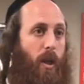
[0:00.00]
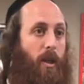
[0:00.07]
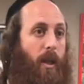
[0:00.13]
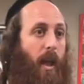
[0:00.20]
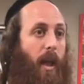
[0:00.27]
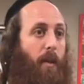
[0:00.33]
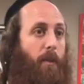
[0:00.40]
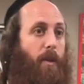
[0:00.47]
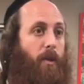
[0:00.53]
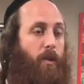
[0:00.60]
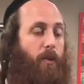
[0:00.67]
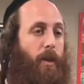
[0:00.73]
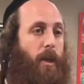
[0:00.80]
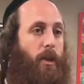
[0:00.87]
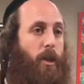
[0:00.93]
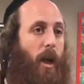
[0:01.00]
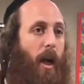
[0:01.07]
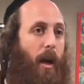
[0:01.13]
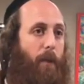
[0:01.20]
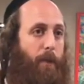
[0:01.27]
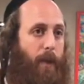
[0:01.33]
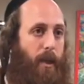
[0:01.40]
not able to make
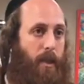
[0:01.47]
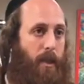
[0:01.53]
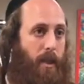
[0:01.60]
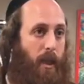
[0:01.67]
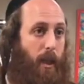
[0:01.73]
shoppings,